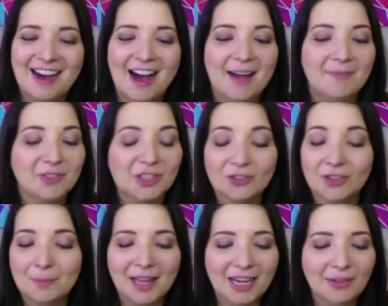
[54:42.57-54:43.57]
Um,
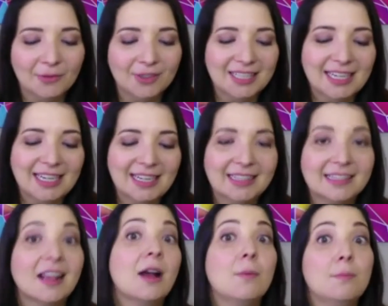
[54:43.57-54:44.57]
streamlined routines,
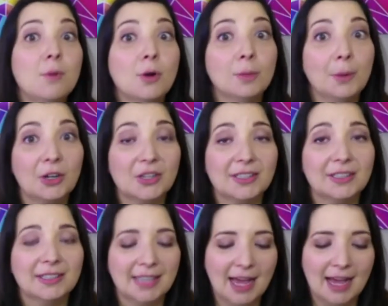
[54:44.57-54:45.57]
more
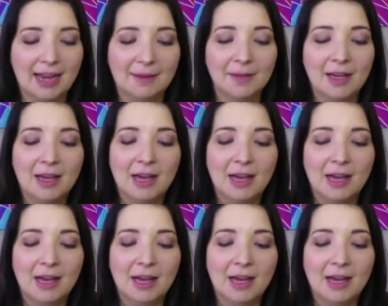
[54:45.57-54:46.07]
personal time,